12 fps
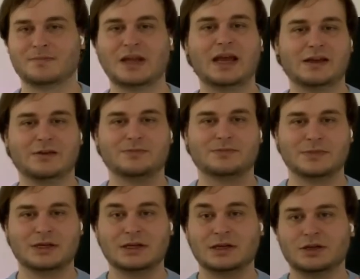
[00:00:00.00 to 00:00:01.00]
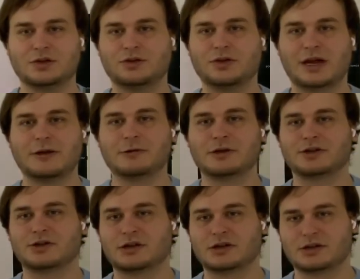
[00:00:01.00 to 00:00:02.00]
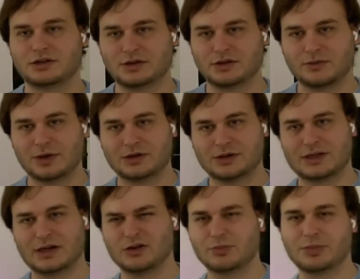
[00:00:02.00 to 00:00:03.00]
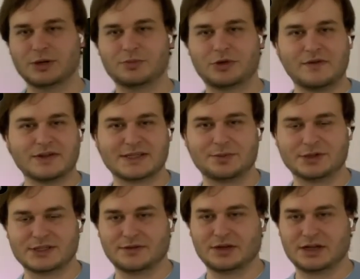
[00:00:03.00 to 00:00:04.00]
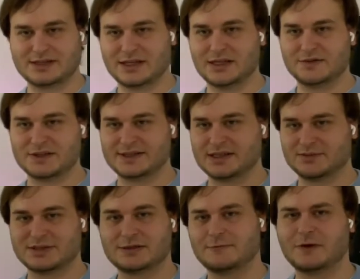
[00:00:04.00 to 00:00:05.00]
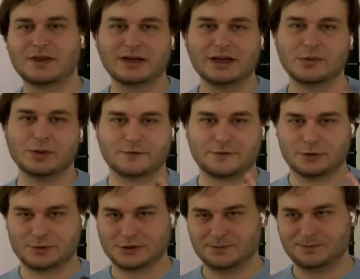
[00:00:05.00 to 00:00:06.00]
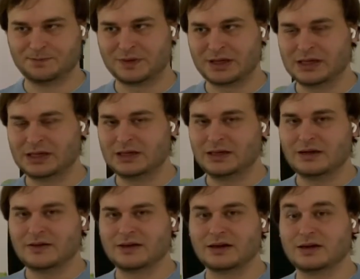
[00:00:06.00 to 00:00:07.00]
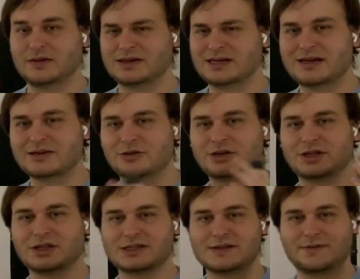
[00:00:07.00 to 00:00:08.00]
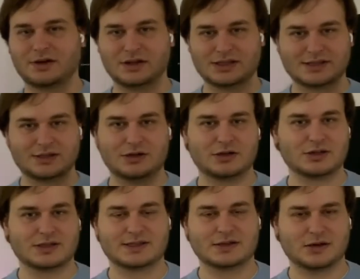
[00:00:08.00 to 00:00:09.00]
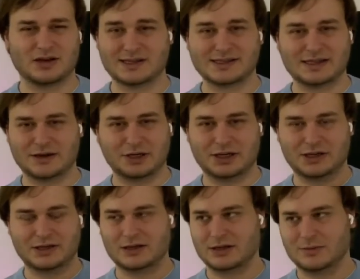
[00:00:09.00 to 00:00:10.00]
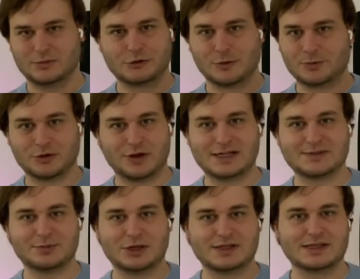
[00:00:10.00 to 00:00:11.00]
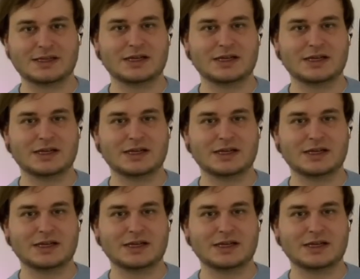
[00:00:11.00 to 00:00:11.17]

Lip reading: Hey, today I want to talk to you about how to build privacy-preserving incentive systems with a little bit of crypto. The target audience for this talk is not necessarily crypto experts,